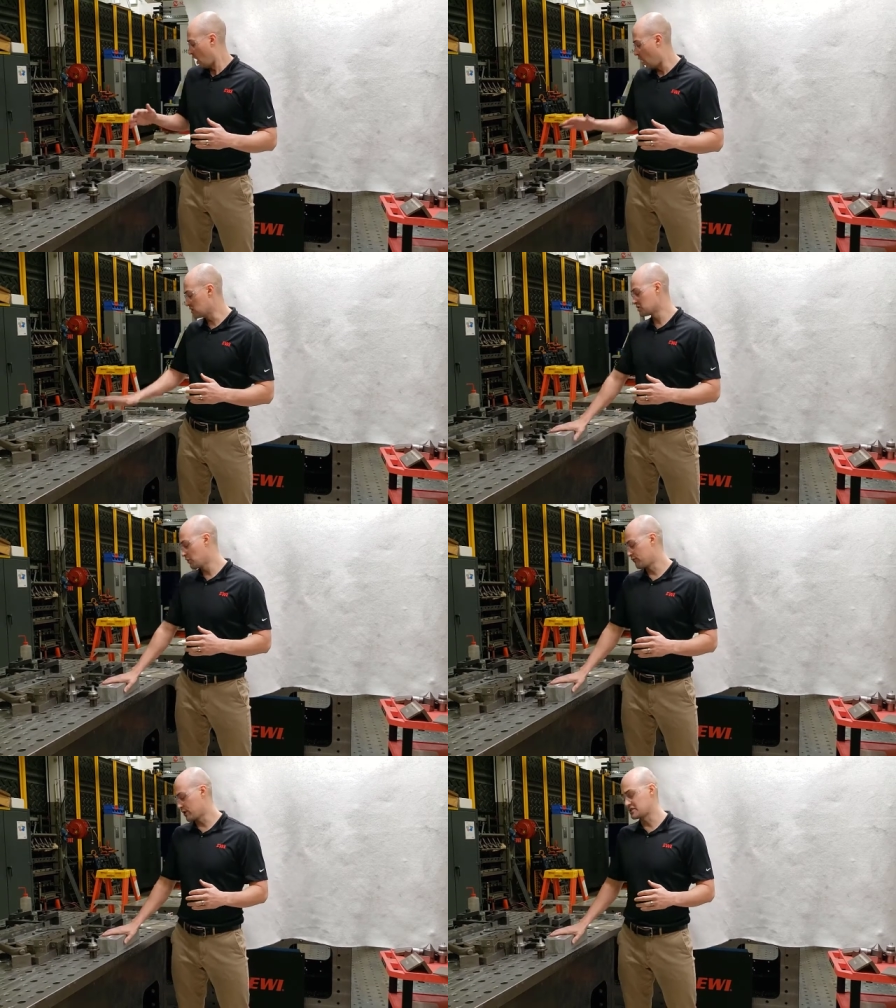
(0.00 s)

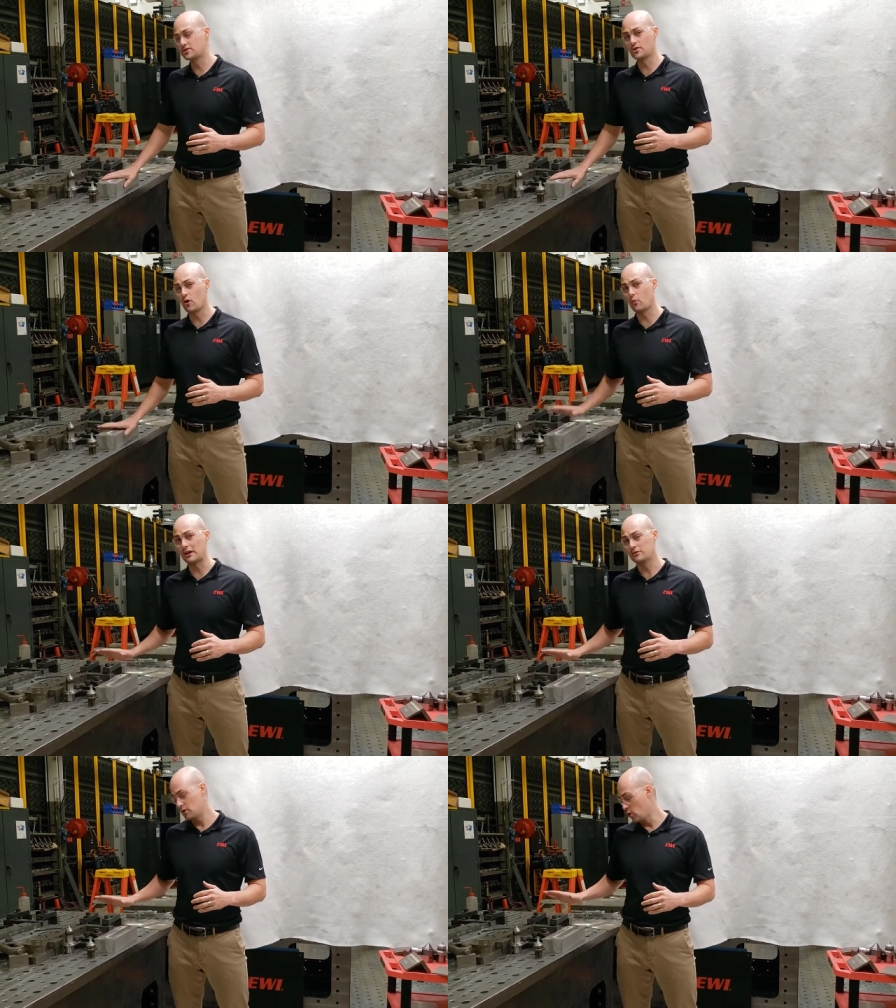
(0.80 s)
Also with friction stir,
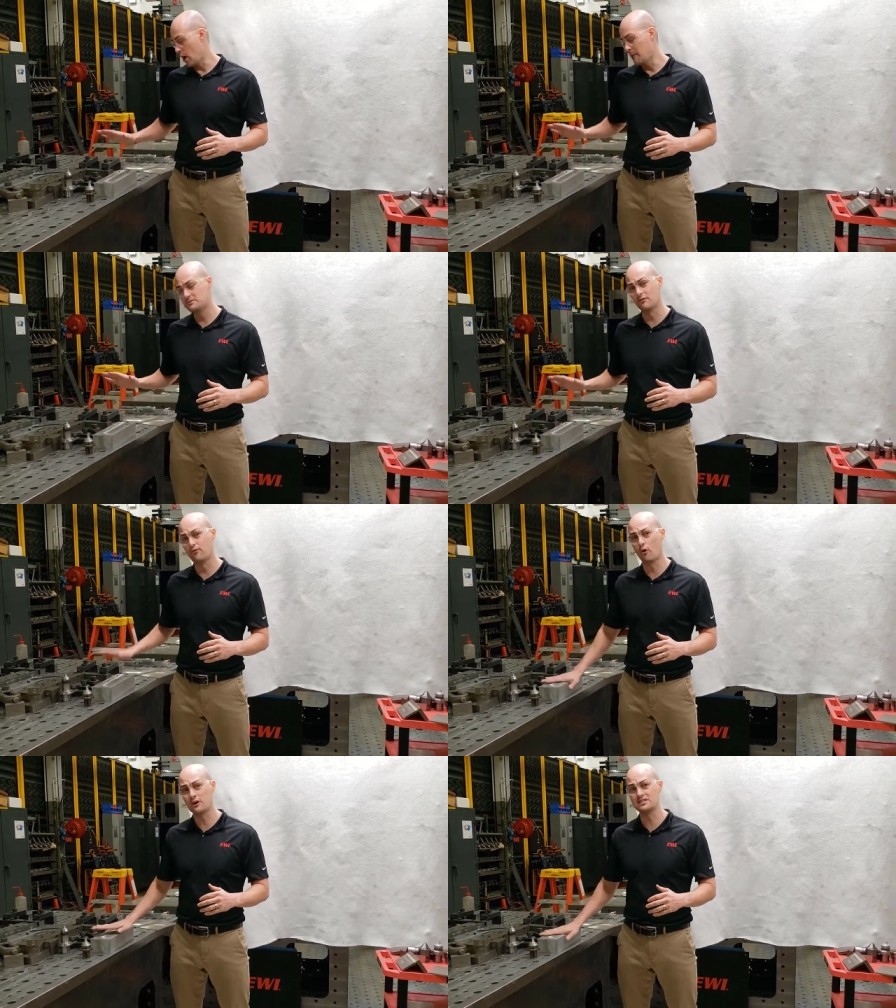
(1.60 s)
we can do up to
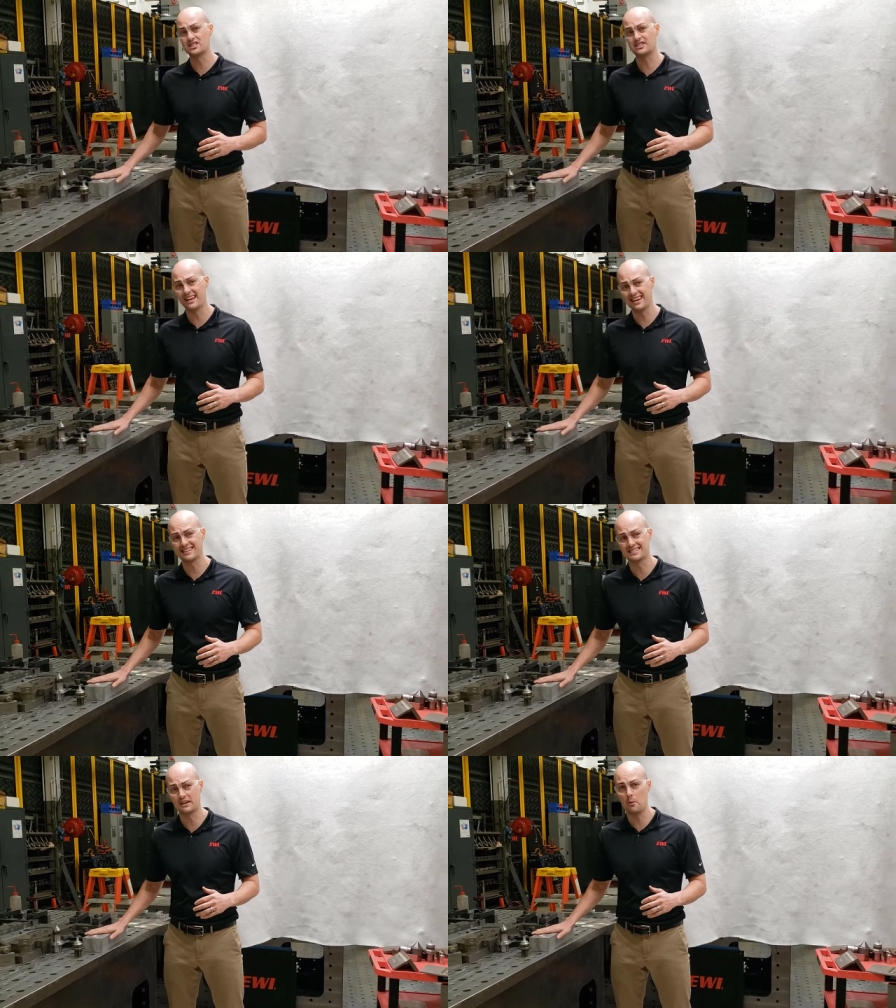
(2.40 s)
four inches thick
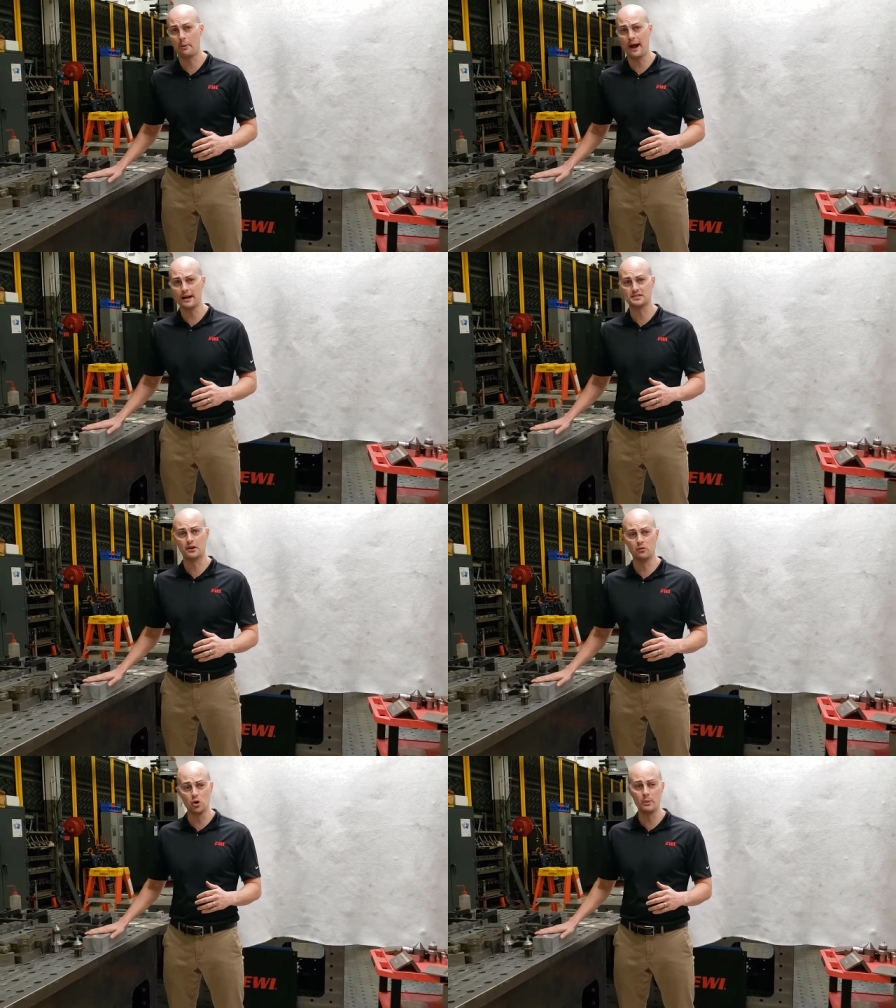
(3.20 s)
in a single pass
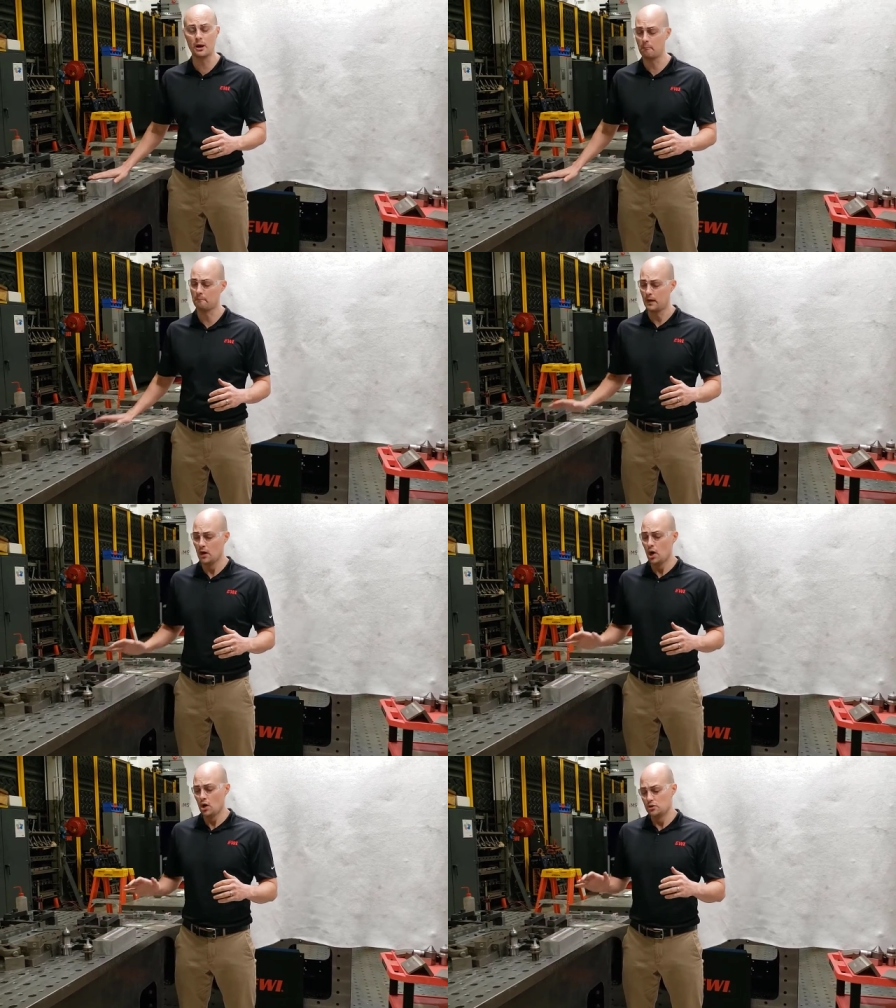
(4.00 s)
in aluminum.
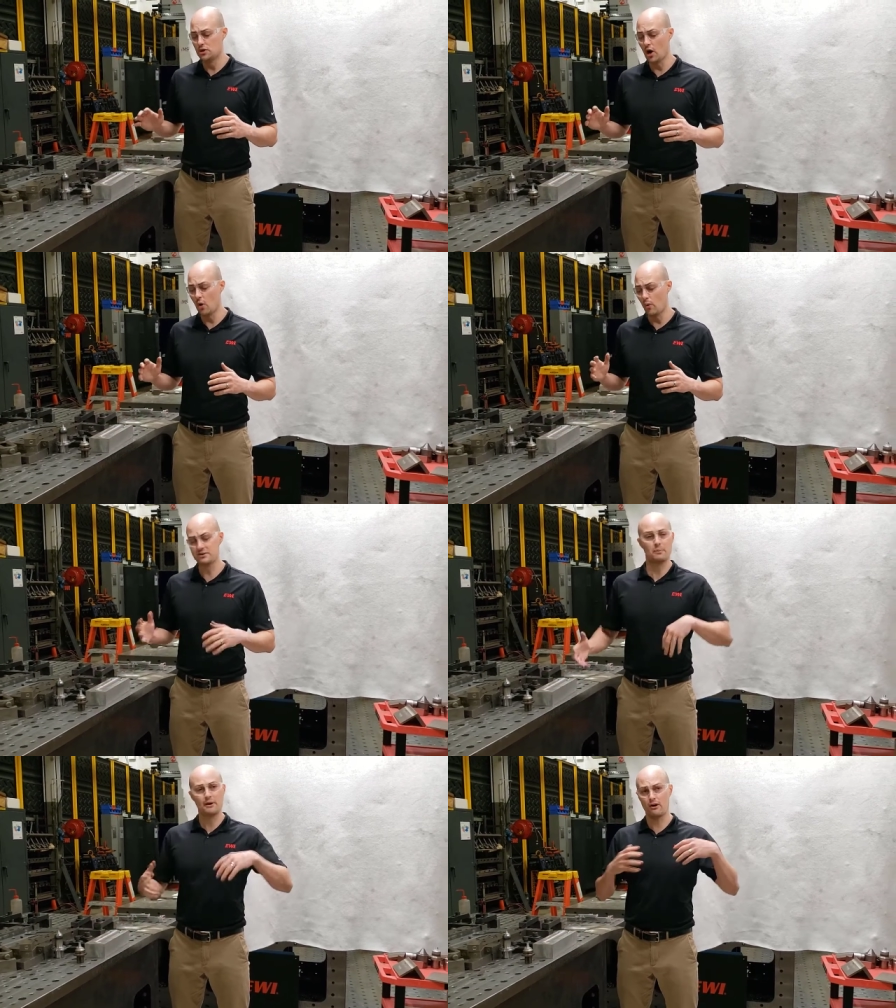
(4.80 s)
So
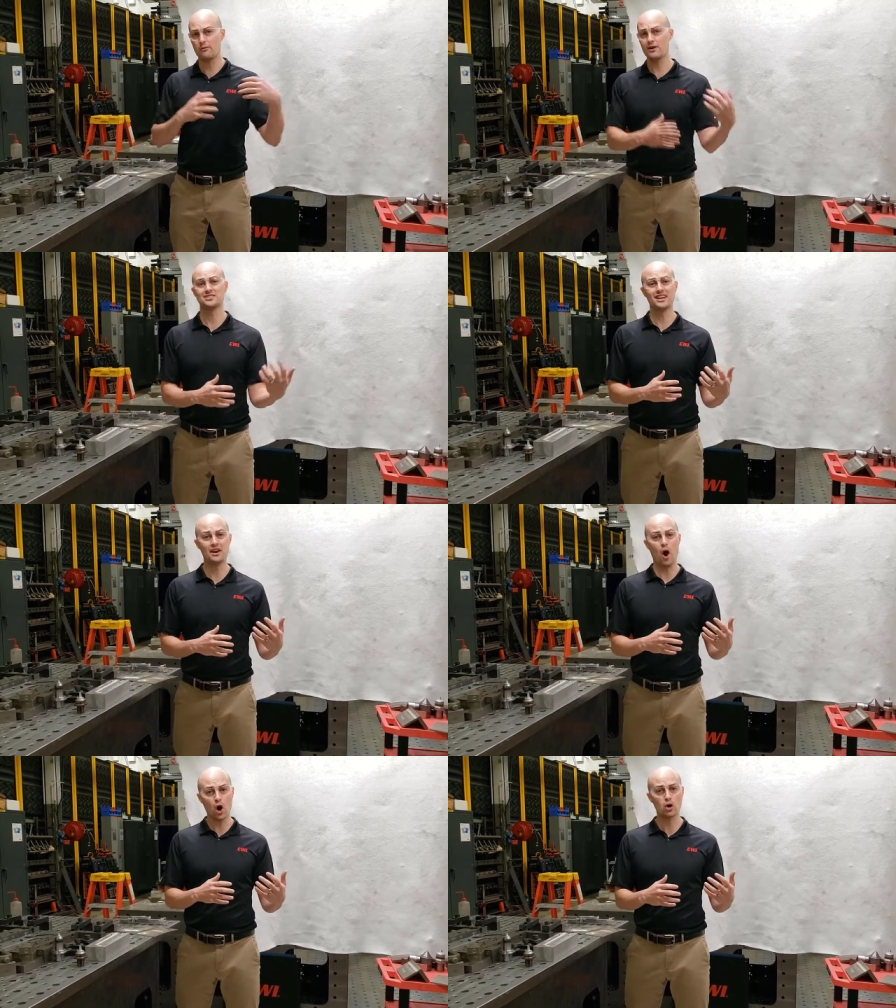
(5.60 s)
when comparing once
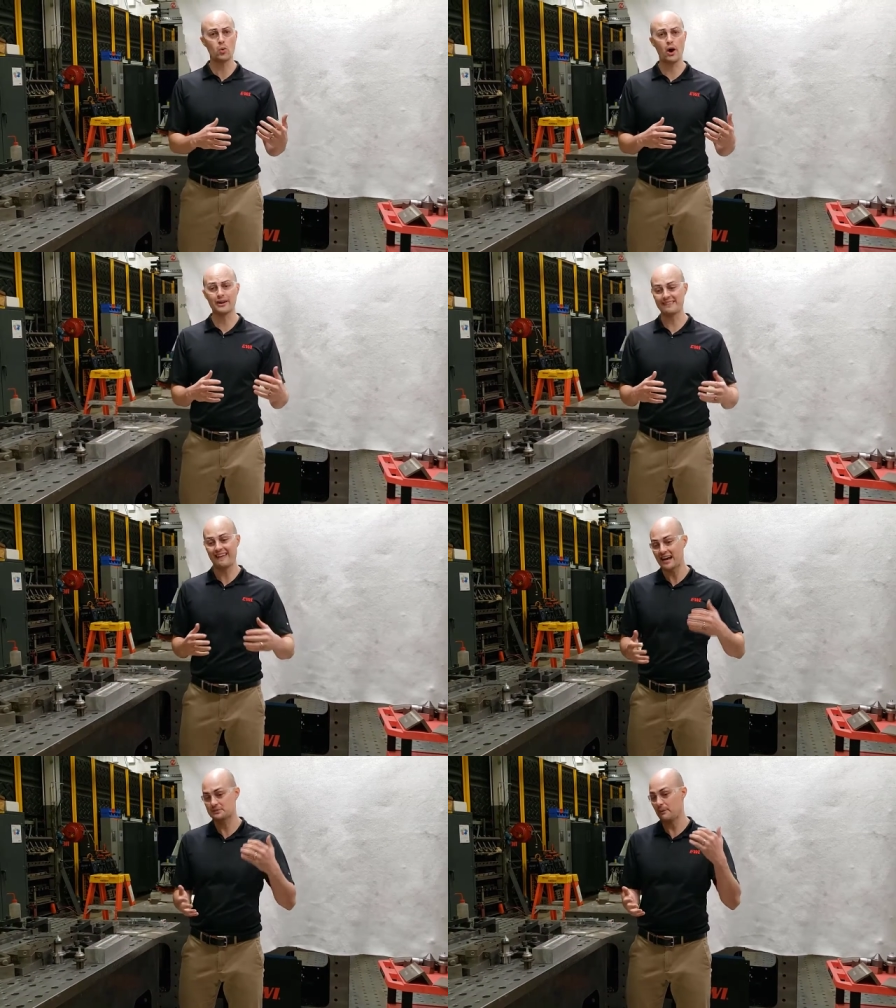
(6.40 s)
again to arc
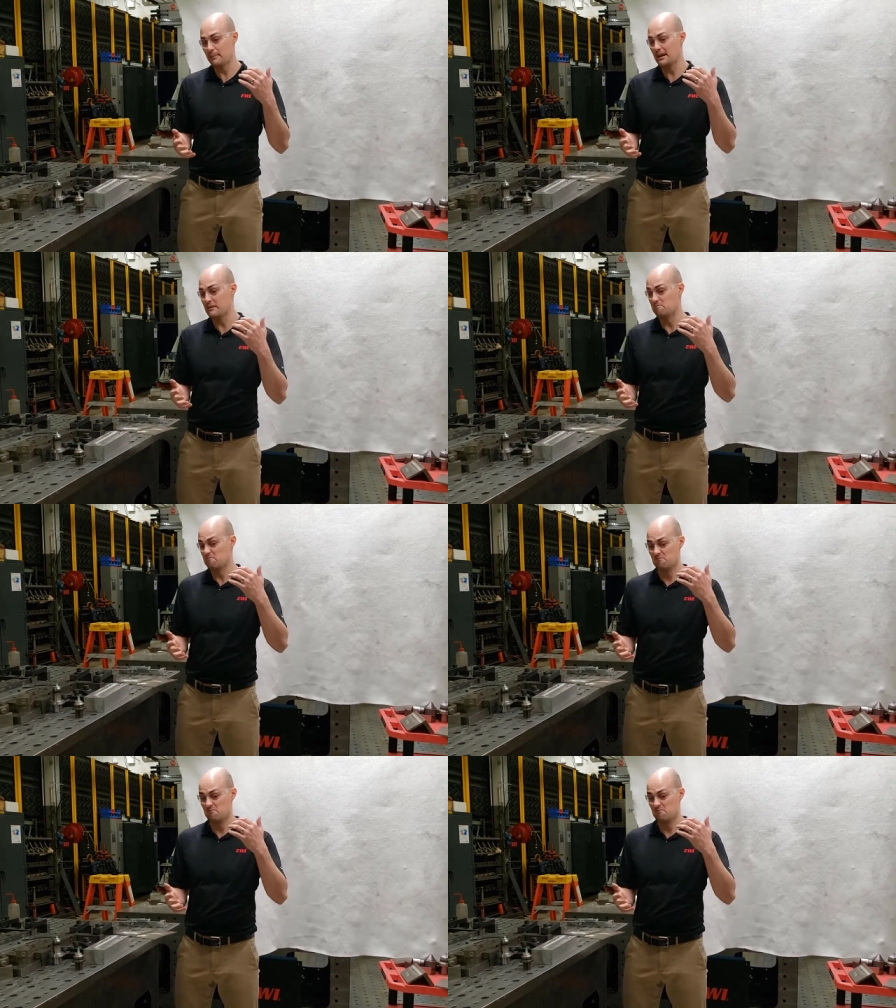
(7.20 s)
welding, that's maybe